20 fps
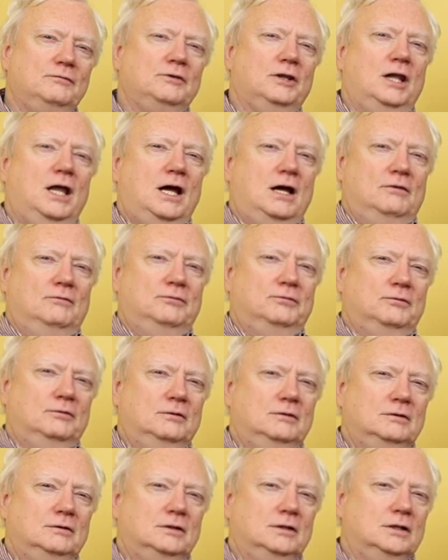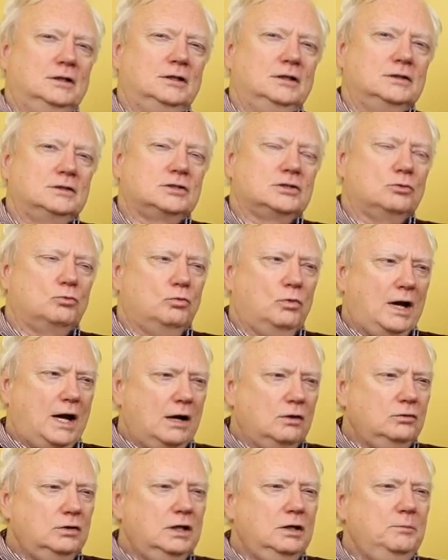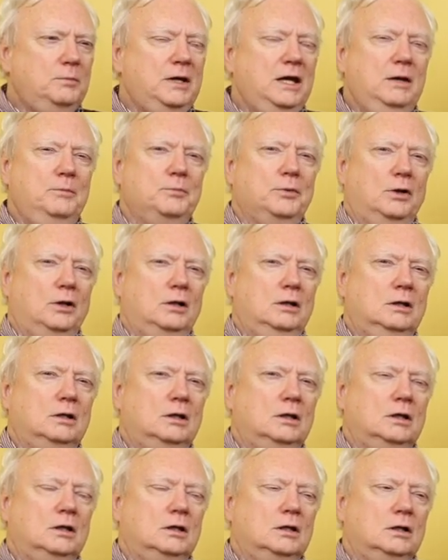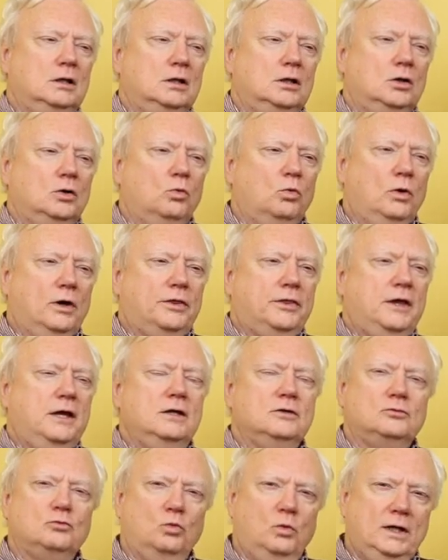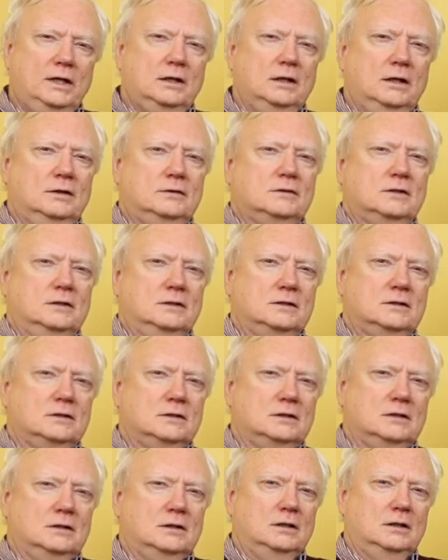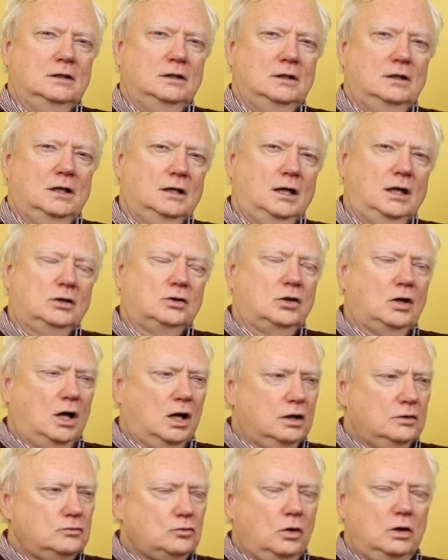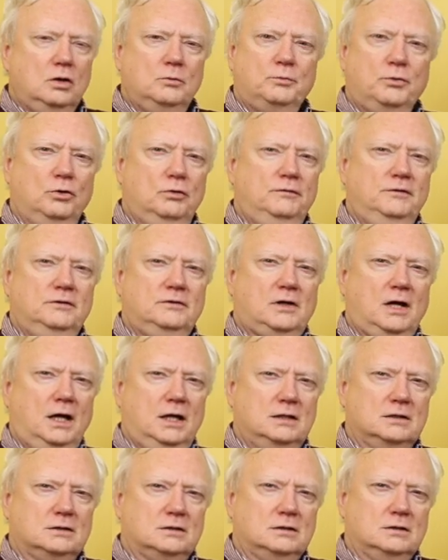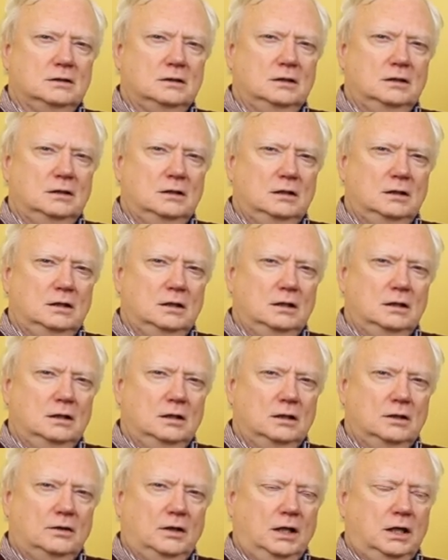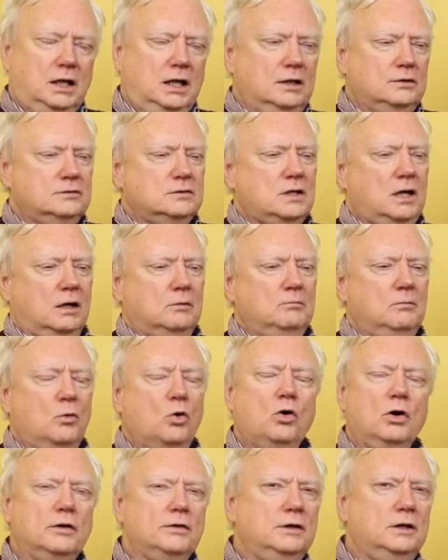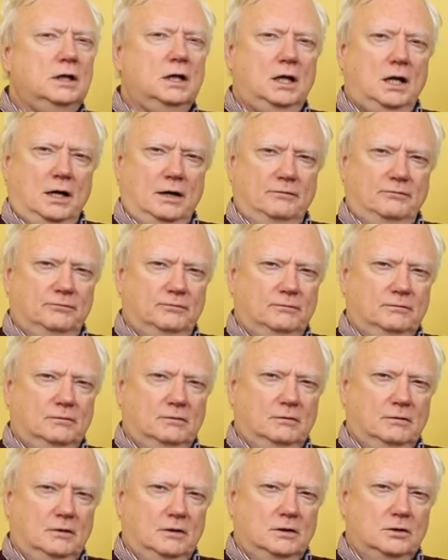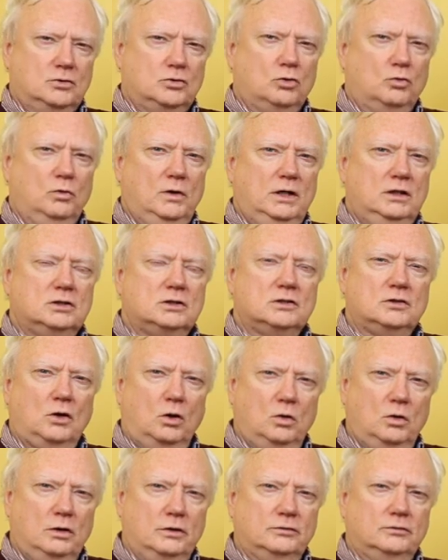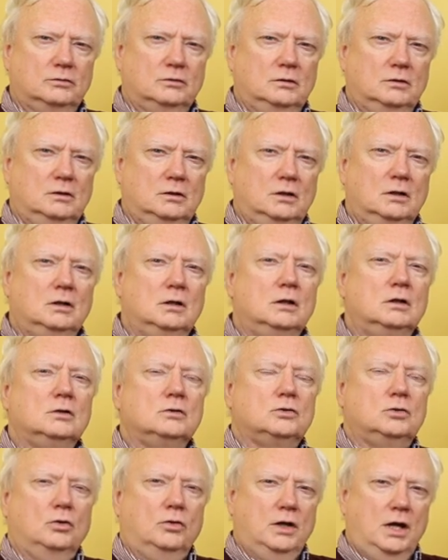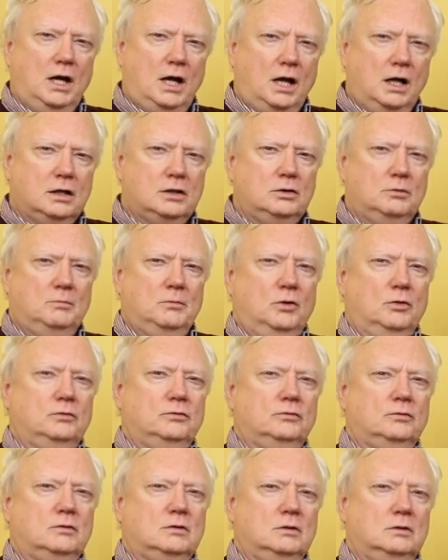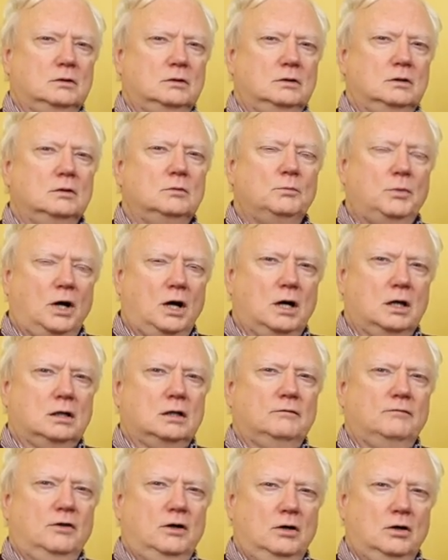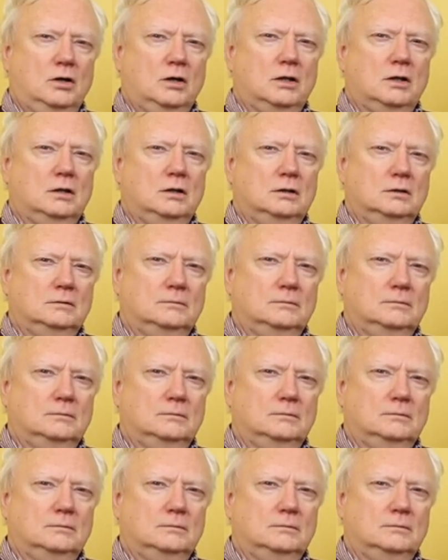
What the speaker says: of love surrounding people with his witnesses. And God is going to prove his case that he has done more than enough to reach souls to the uttermost part of the earth.